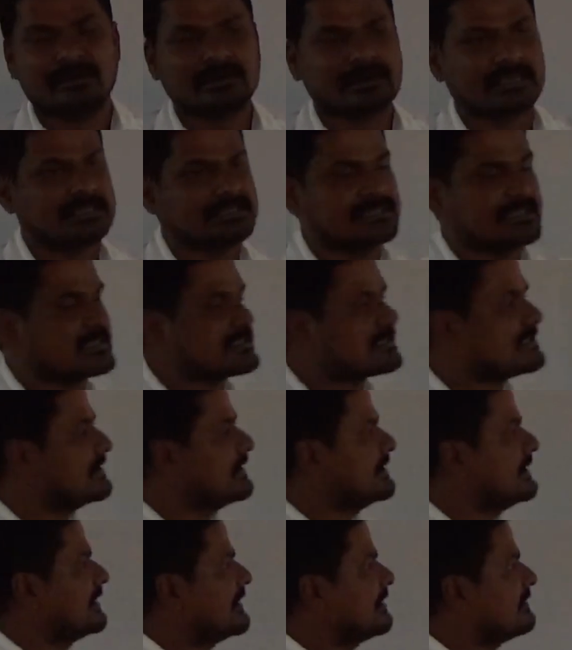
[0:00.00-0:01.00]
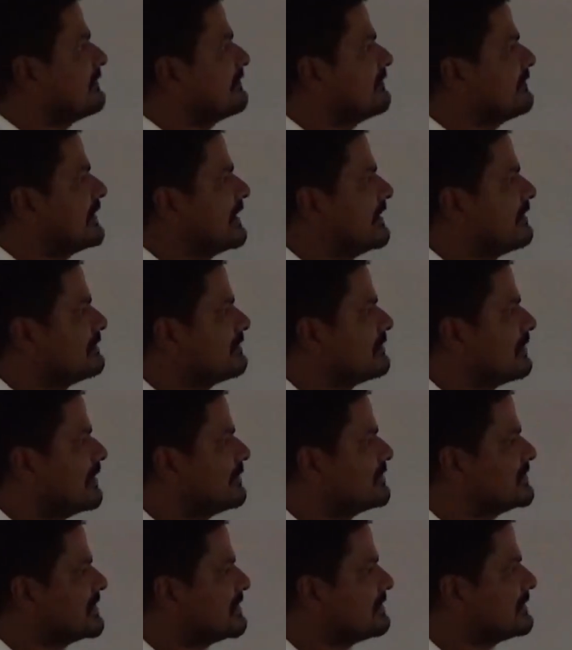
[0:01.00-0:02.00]
Okay, just here we have to
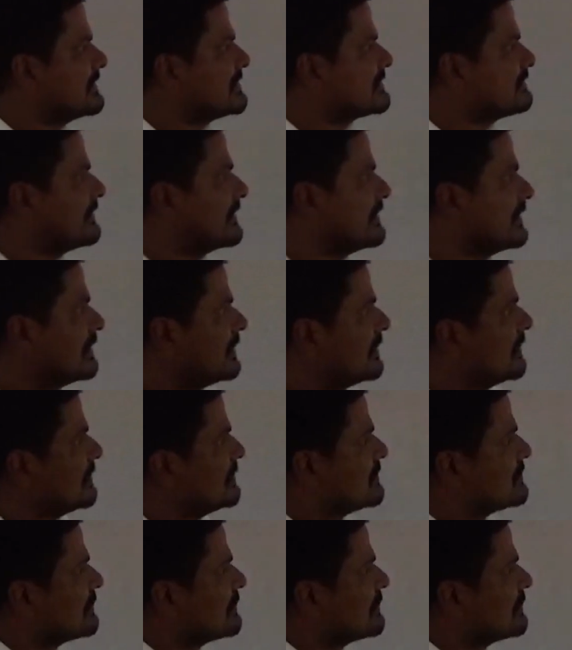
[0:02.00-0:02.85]
observe this one.